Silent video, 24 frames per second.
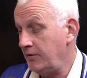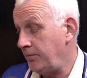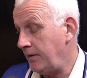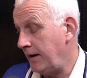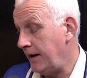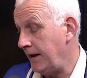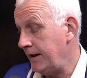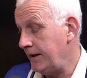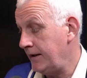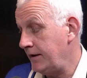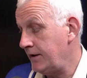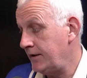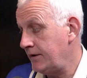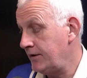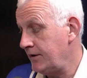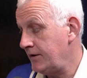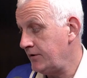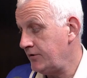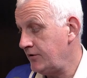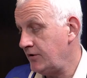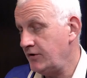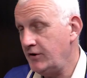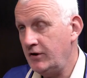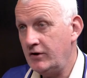players
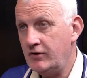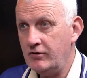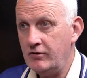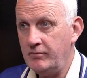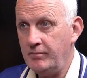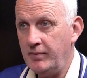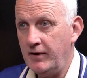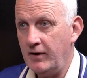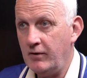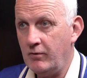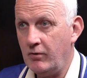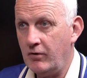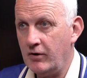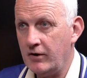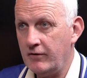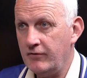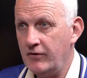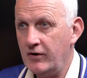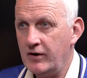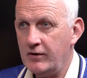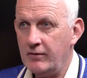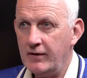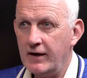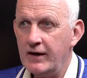that you could pick quite a
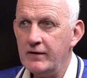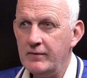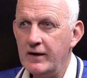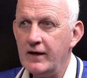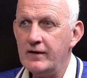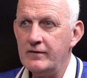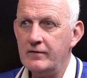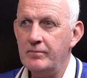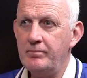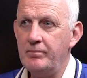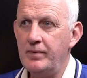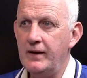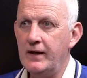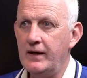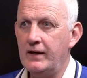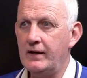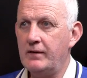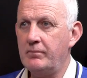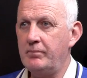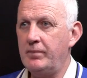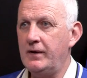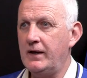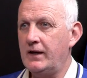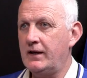few. So we had to
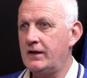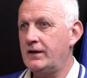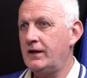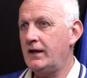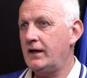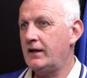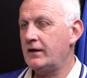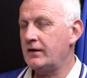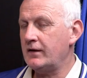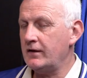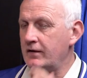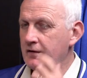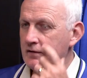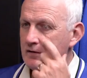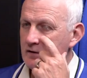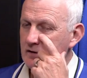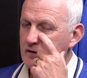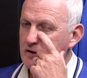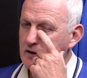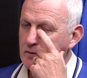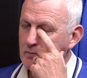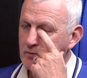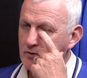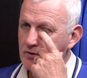pick 6, and
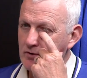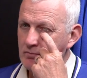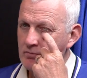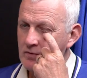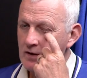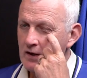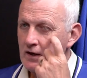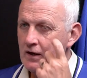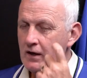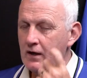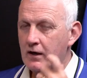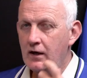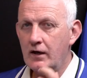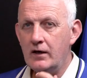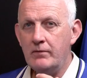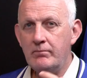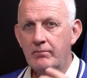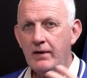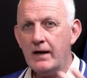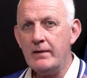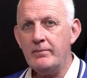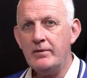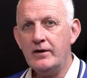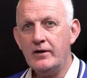some of them
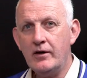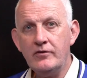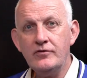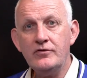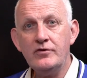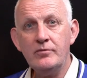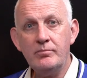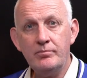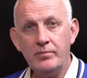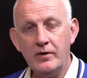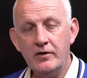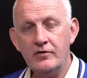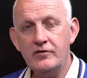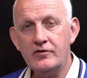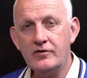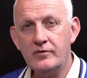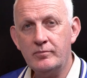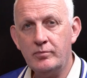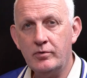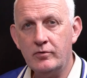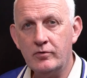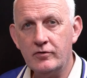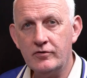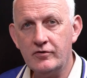may be known to Blues
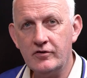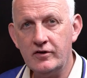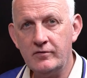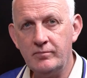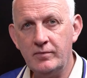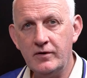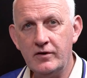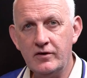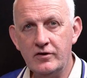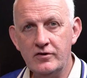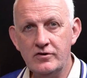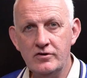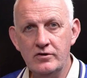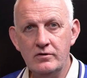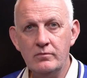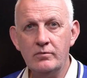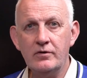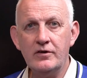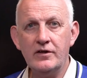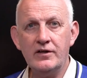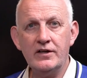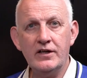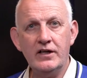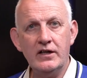supporters because you
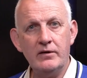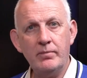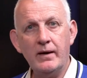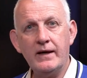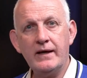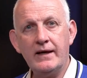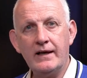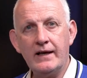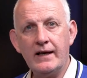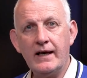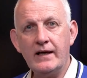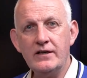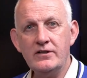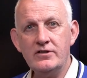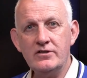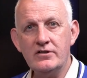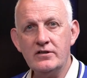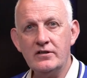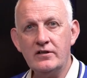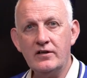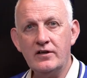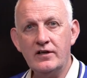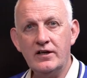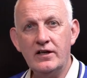would have seen
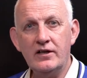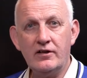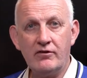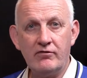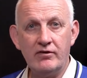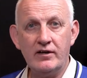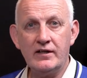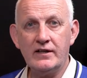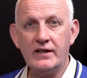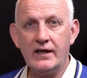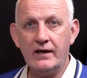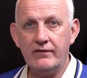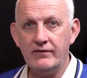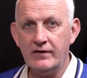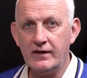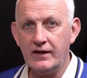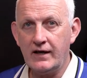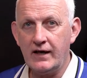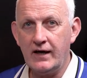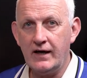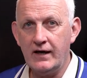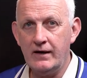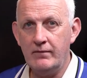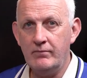speculation since Chris Davies
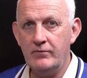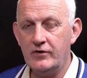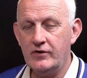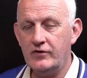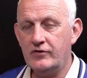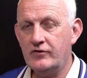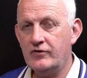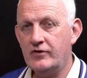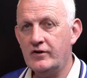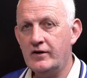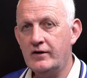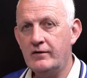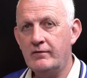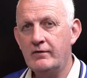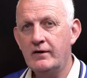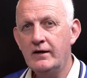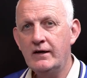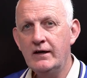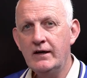came that